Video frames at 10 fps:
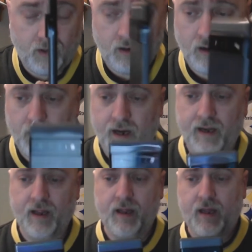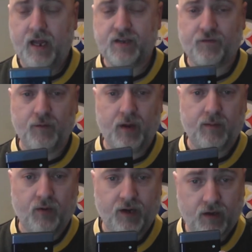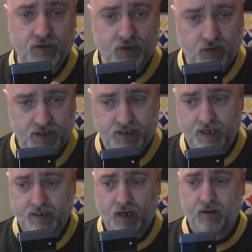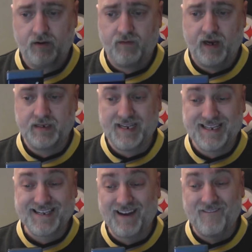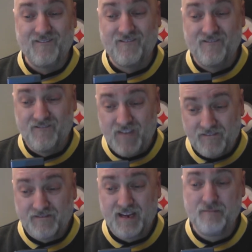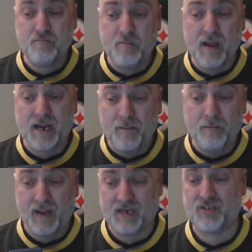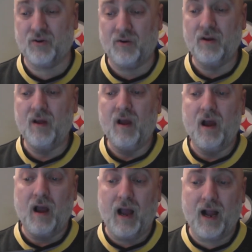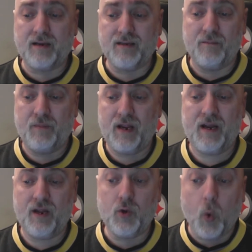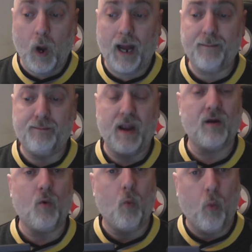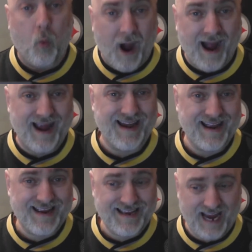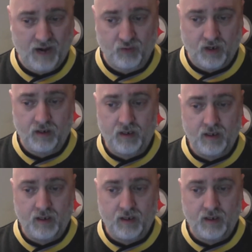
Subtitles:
All right, it's formidable, and it goes across the entire device. It's got a 50 megapixel Octa PD quad bare wide camera.